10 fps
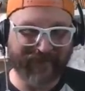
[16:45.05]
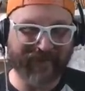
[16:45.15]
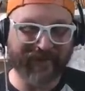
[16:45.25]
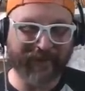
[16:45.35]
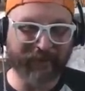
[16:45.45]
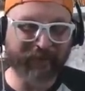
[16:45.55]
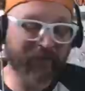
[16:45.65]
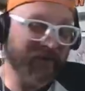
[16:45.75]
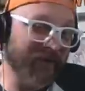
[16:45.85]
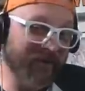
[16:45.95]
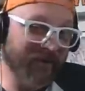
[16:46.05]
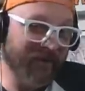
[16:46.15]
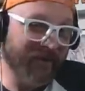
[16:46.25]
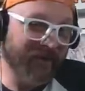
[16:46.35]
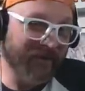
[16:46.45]
Uh, yes,
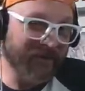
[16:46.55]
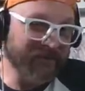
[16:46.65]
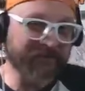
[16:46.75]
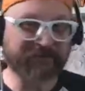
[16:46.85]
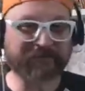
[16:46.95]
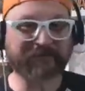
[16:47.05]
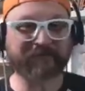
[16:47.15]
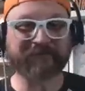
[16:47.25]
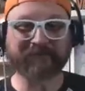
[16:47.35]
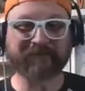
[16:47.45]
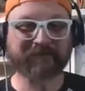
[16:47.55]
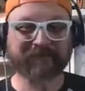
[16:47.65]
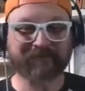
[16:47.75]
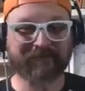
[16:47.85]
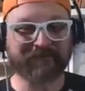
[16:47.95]
I, I was again texting
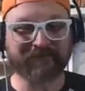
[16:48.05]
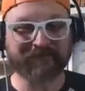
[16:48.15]
somebody in the game.